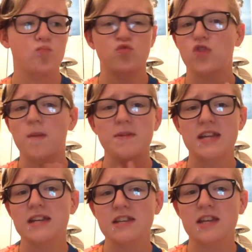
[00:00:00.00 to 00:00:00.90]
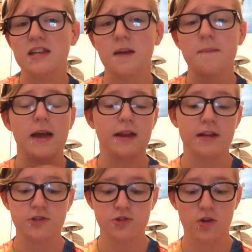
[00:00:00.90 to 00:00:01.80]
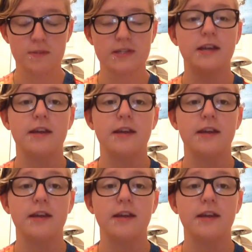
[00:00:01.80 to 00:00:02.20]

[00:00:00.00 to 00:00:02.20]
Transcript: it's Drama 10 taken up, and I took Drama 10